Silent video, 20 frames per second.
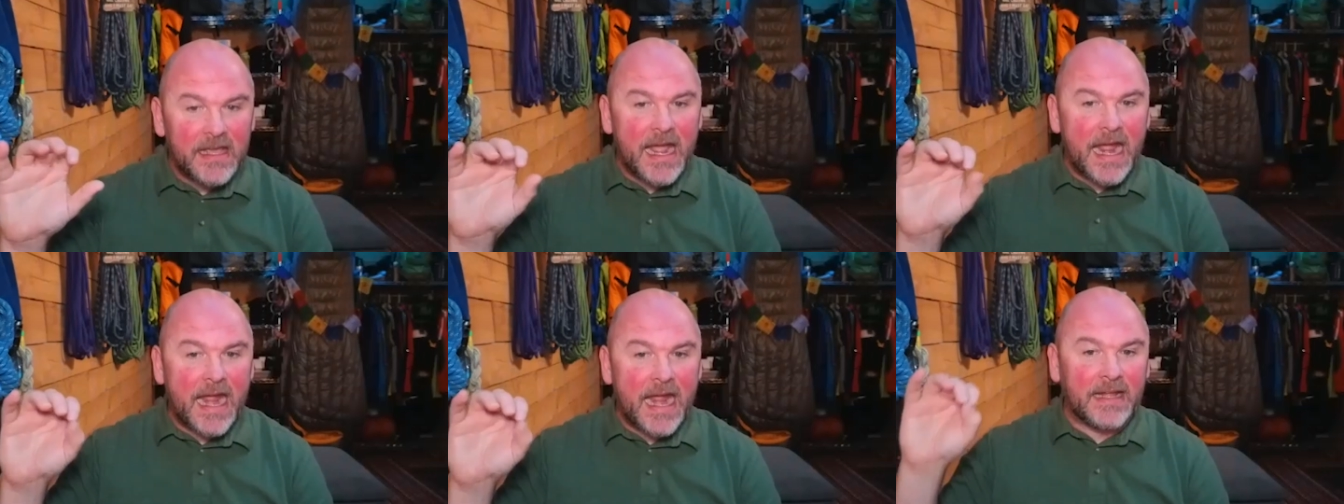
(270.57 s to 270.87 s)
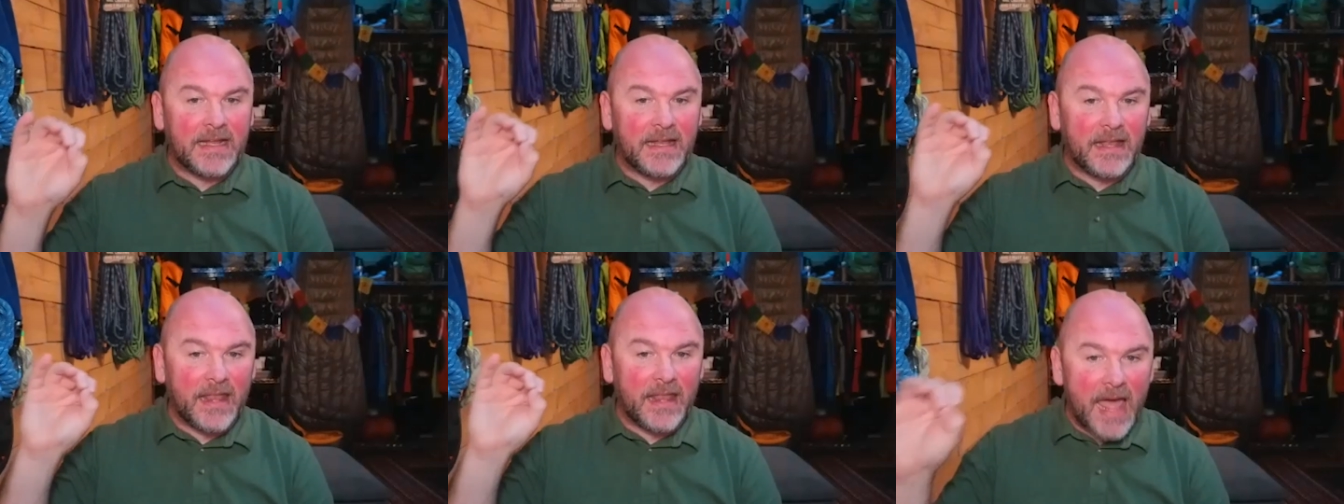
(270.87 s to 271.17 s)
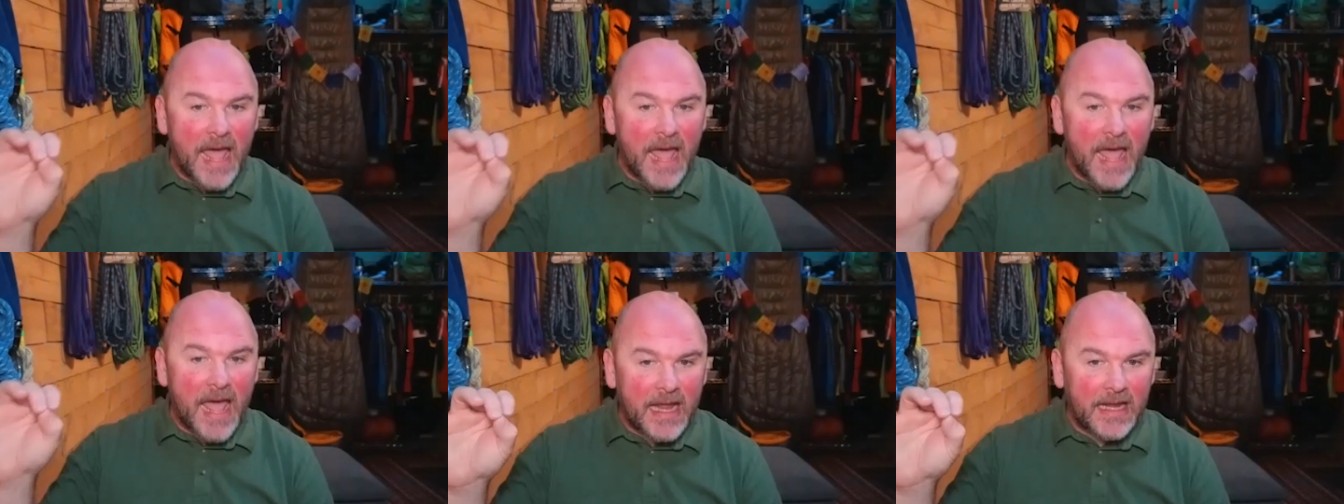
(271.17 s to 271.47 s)
and
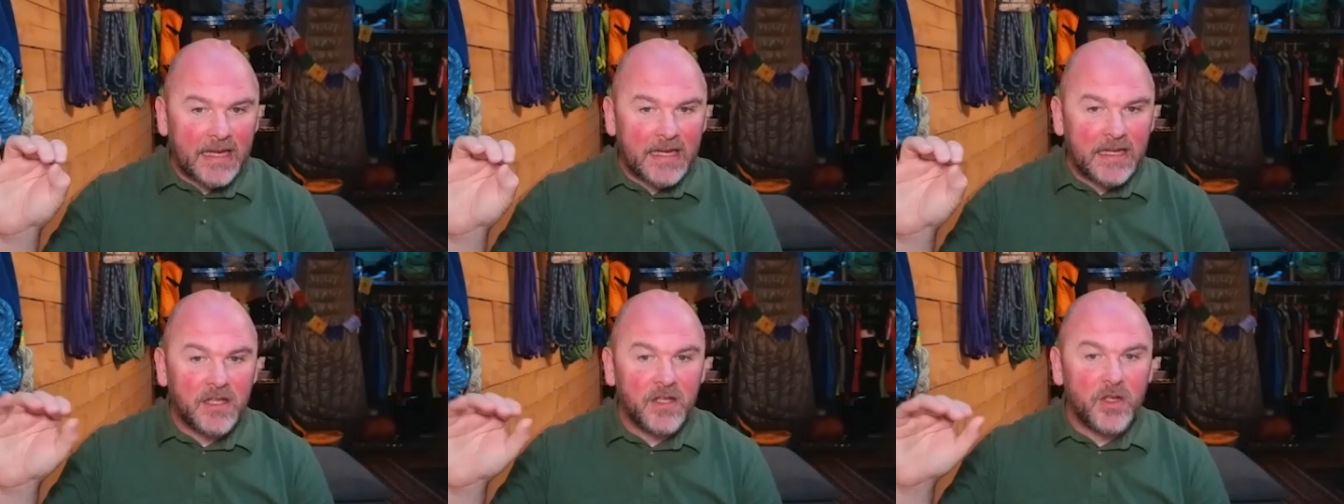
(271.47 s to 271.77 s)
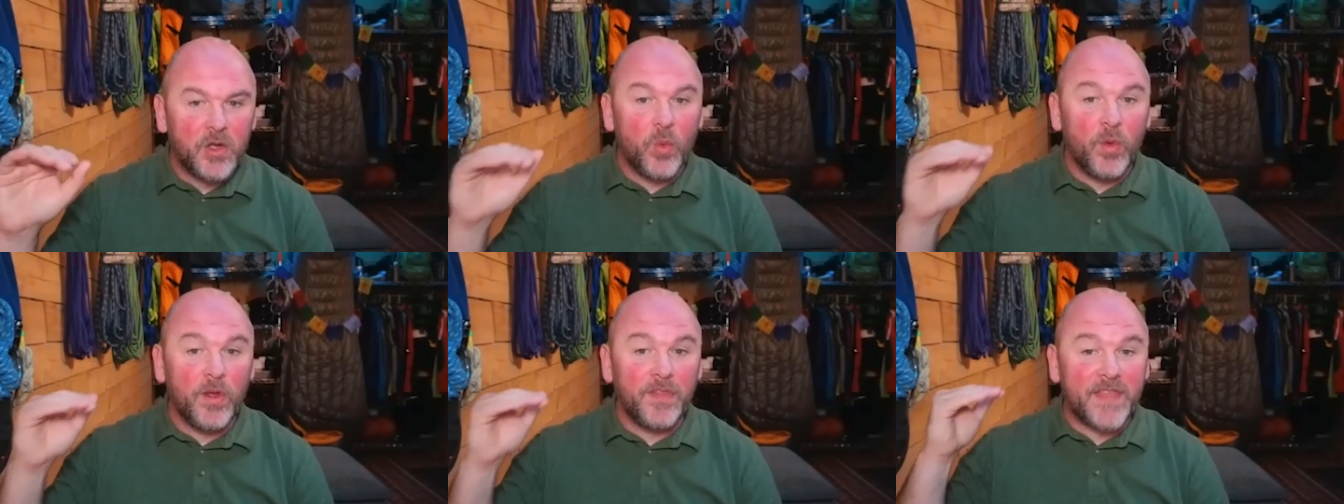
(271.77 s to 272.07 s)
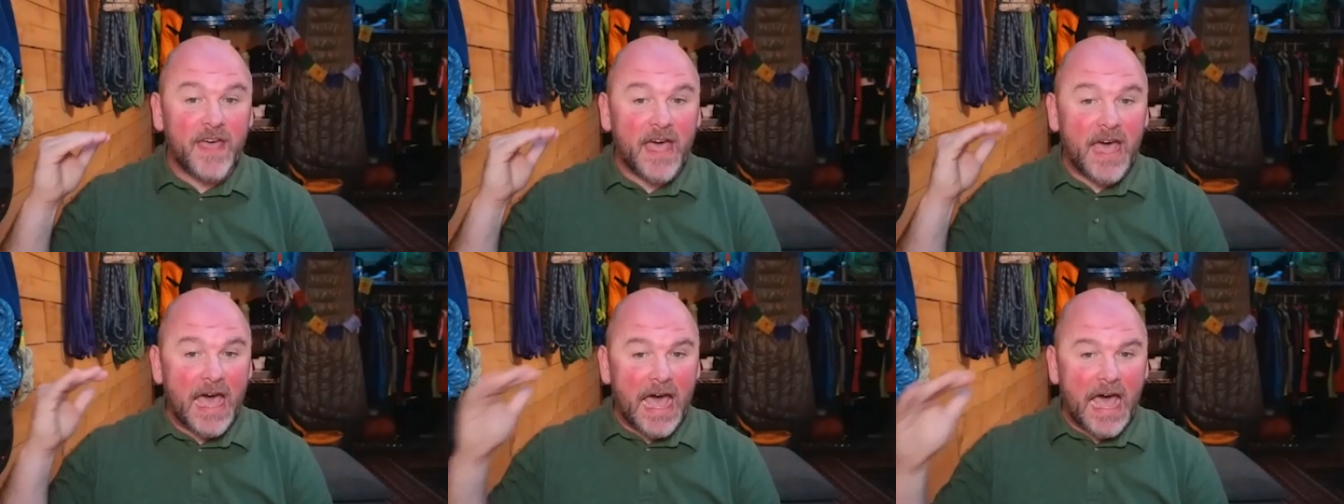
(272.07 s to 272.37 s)
align with
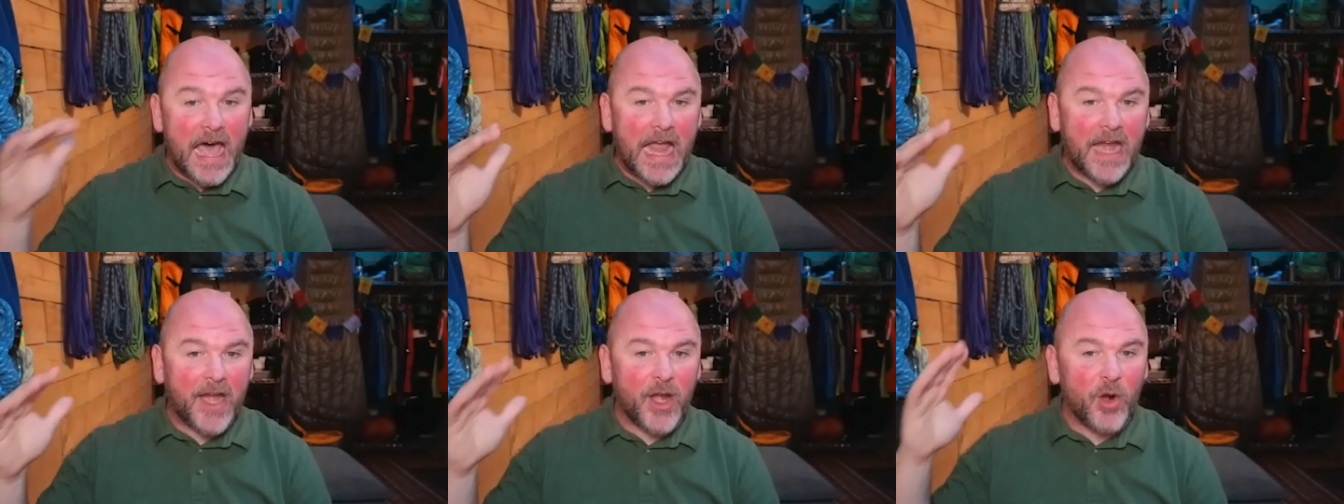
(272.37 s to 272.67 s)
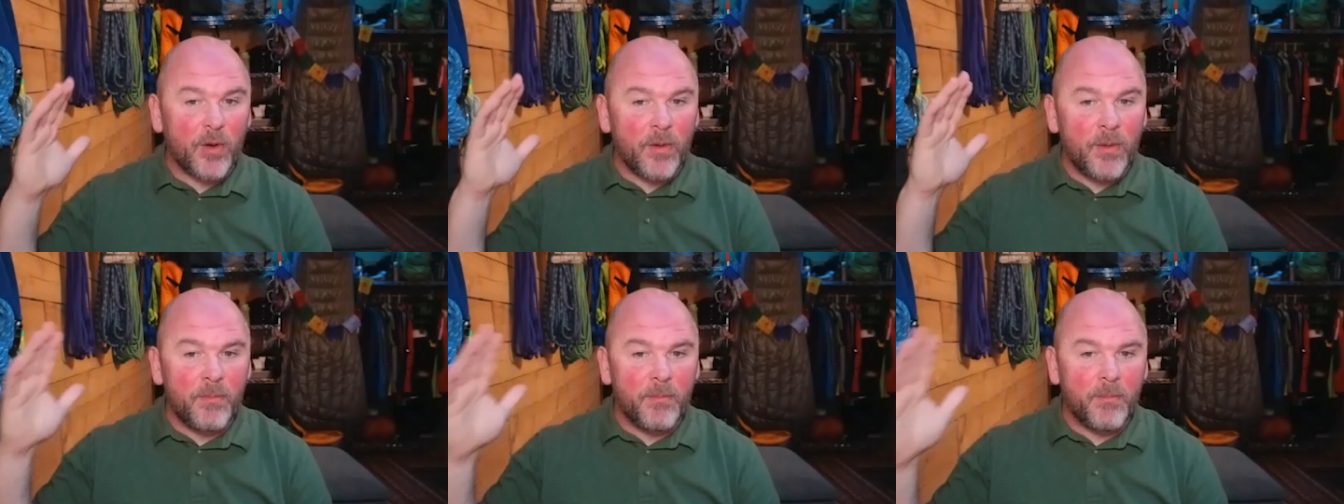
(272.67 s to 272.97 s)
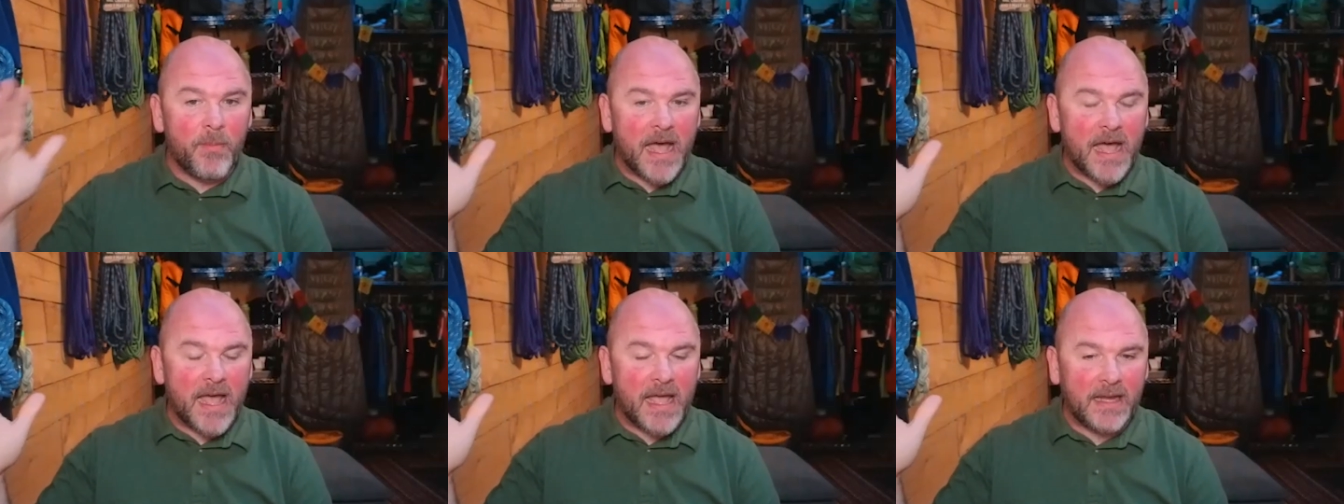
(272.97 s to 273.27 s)
the higher
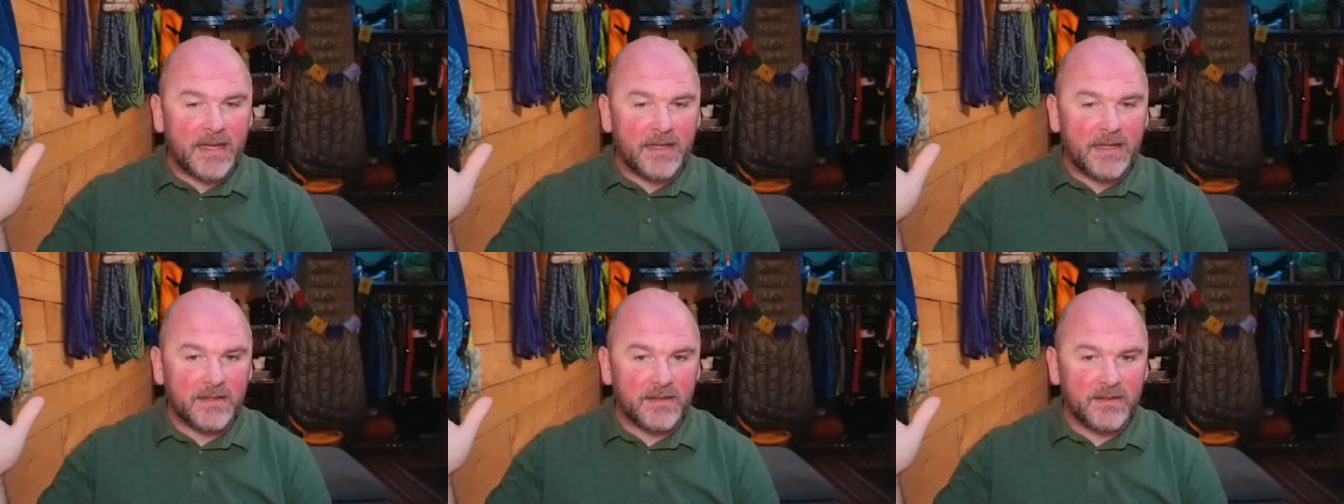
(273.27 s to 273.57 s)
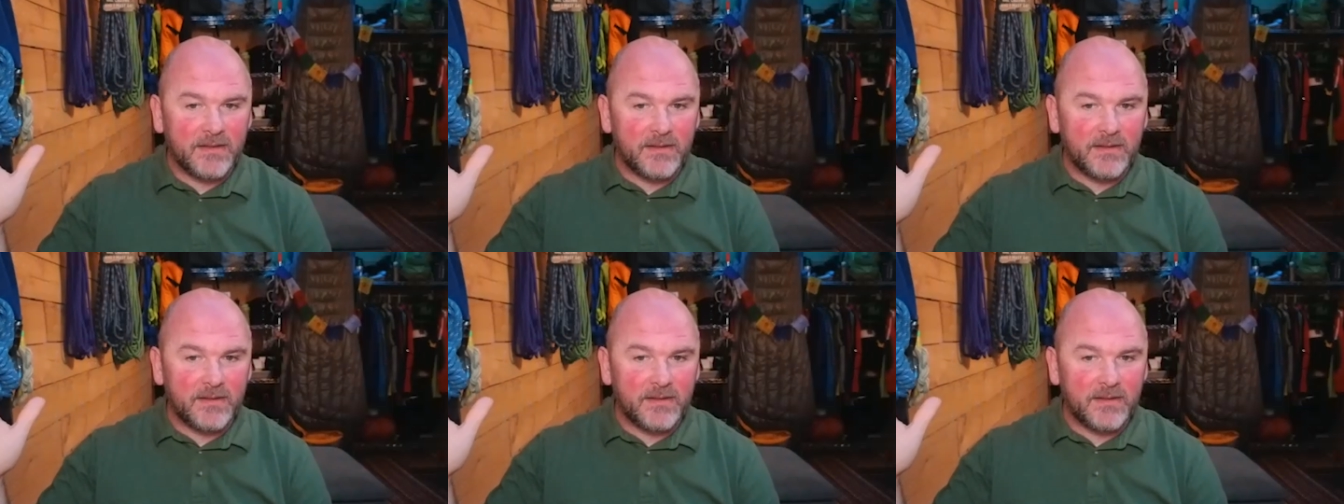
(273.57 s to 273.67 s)
mind.